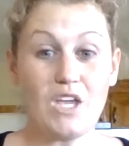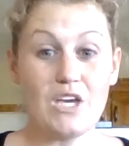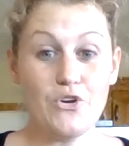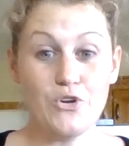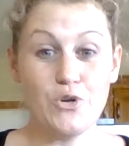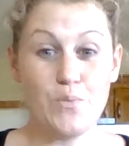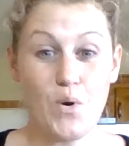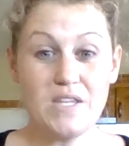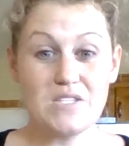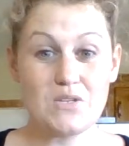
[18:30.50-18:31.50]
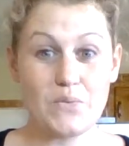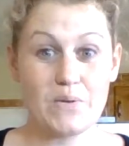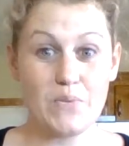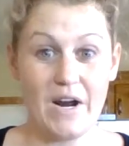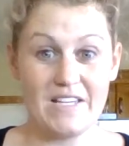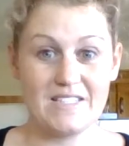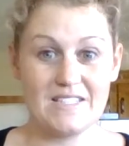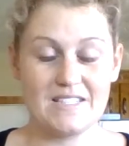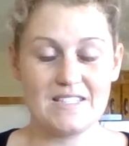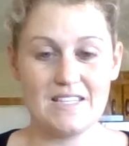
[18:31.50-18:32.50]
can earn you points to win
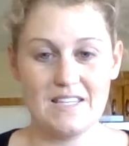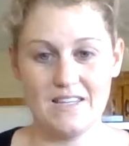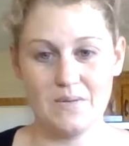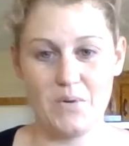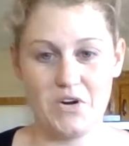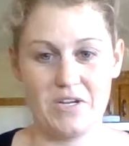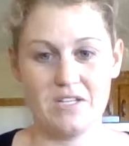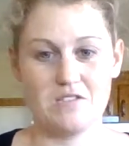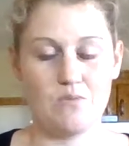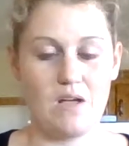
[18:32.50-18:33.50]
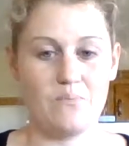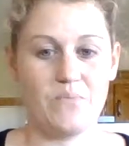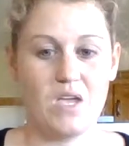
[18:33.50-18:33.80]
prizes in the party as well.